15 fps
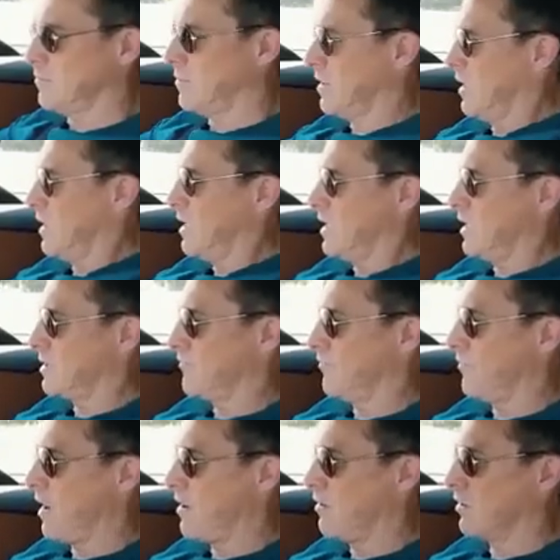But it is
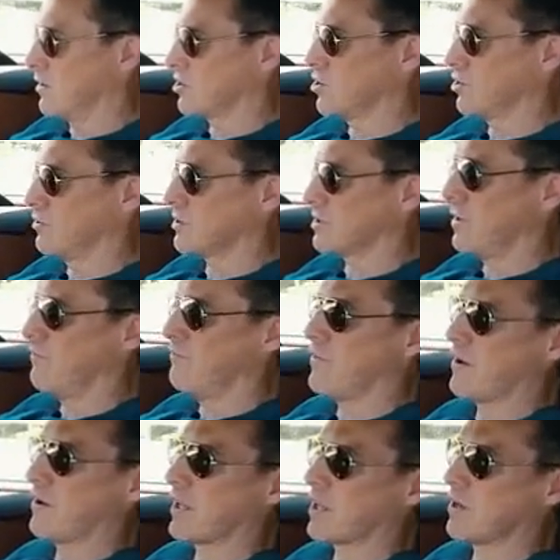very luxurious and very